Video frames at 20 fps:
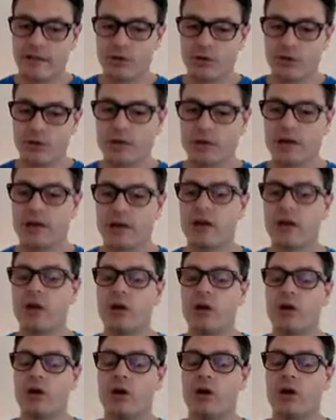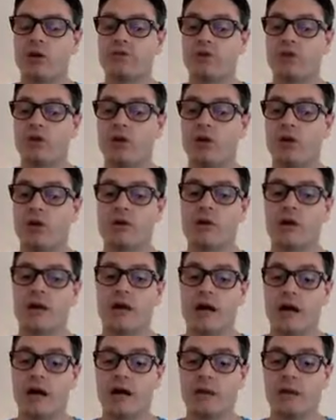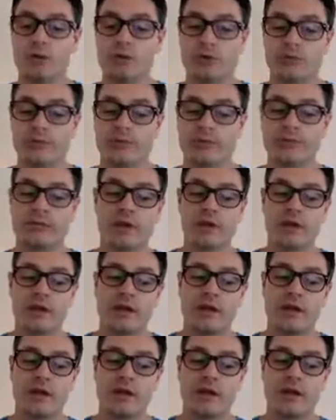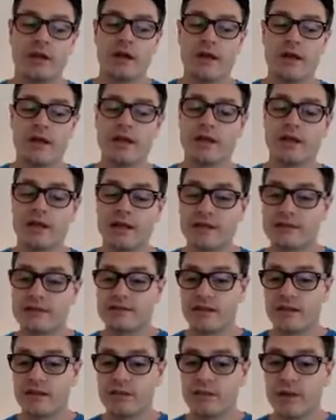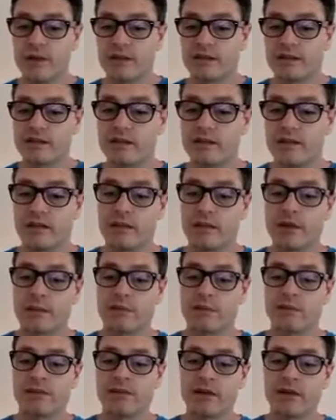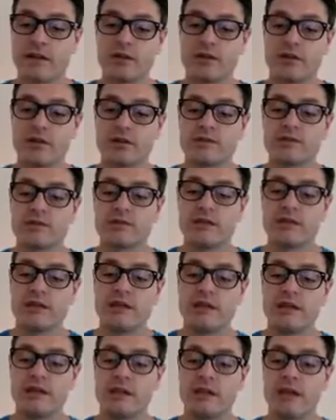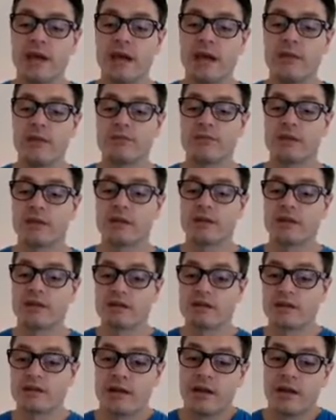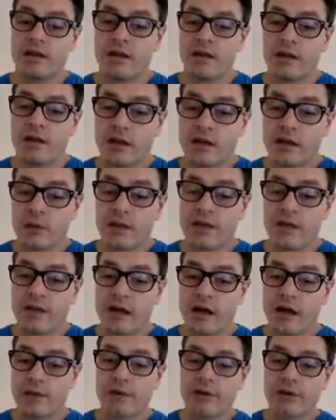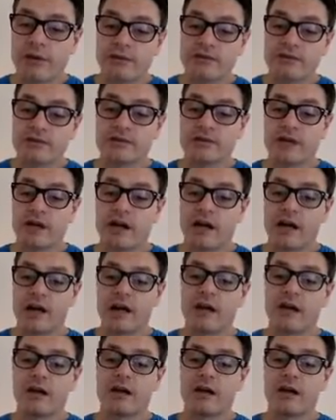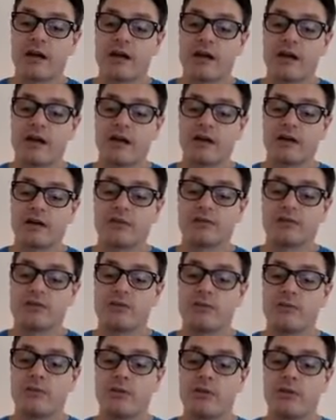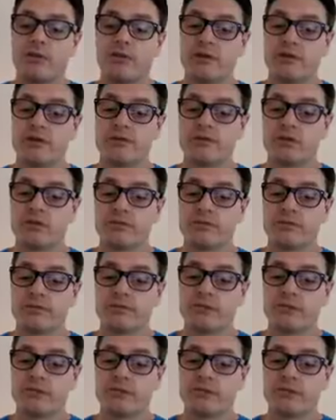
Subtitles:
daughter of the god Amun. In the next scene, we can see a couple of other gods leading a pregnant Queen Ahmose to the birthing room.